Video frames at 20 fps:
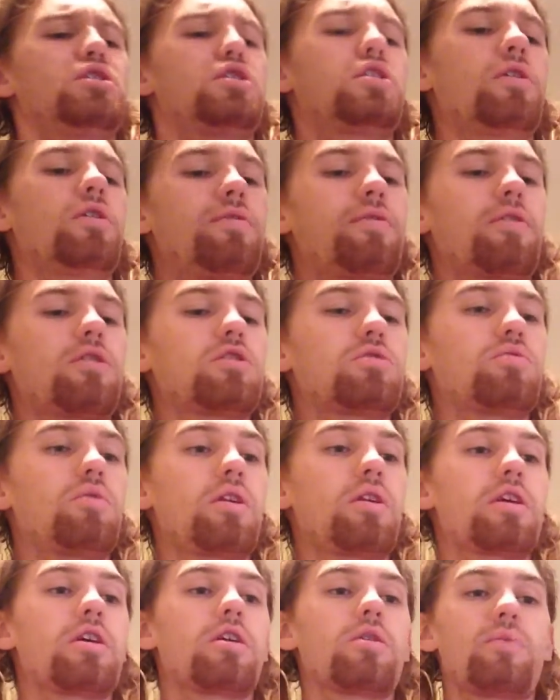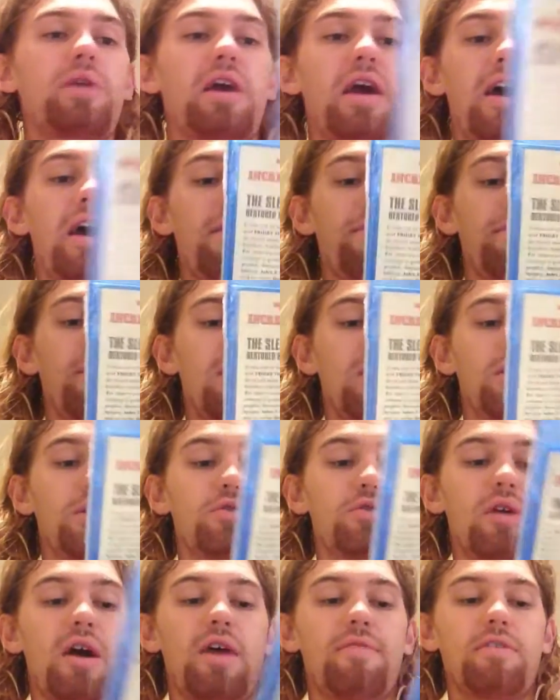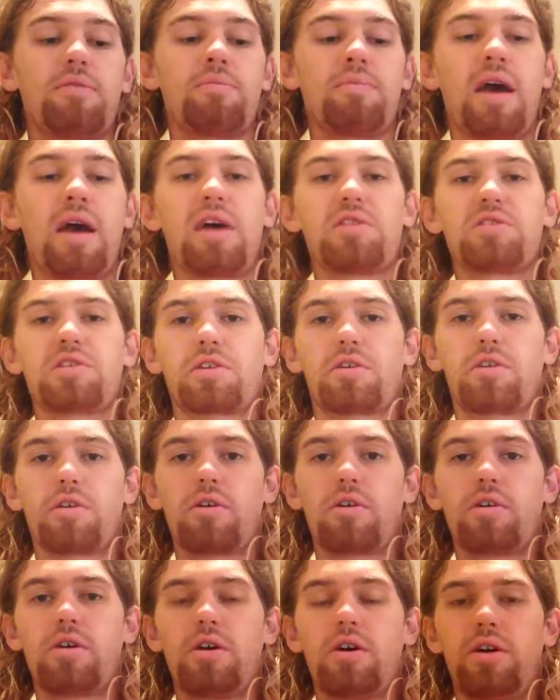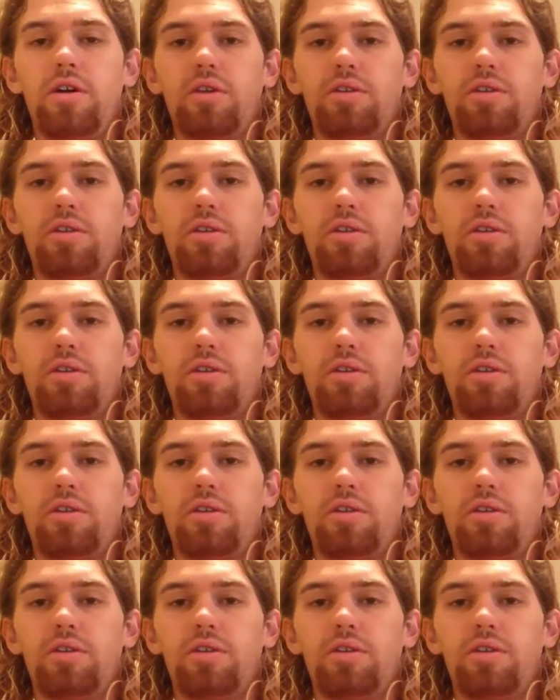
So first one here, we have In Massacre.